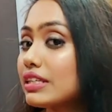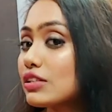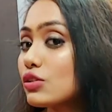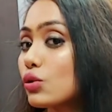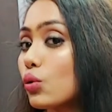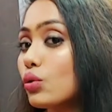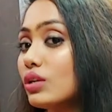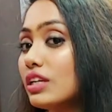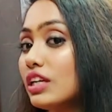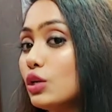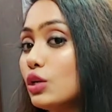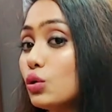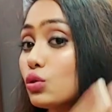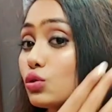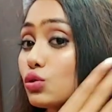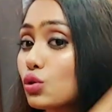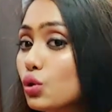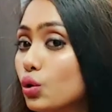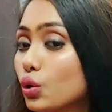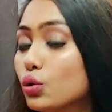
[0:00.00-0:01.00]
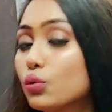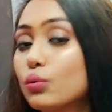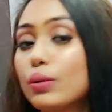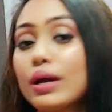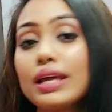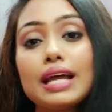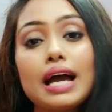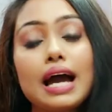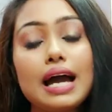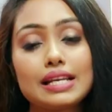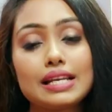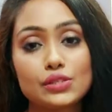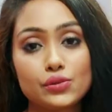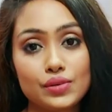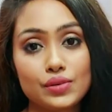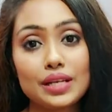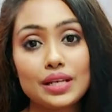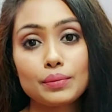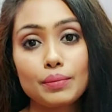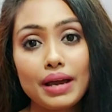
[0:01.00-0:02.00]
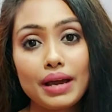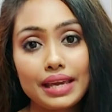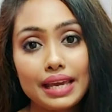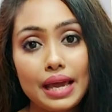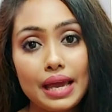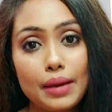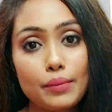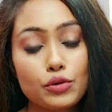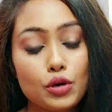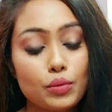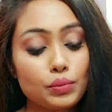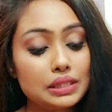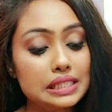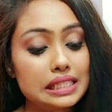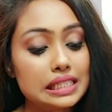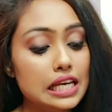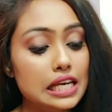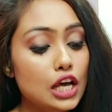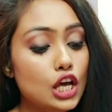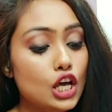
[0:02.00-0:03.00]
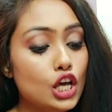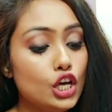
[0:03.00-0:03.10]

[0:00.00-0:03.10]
it only looks good when I straighten my hair properly.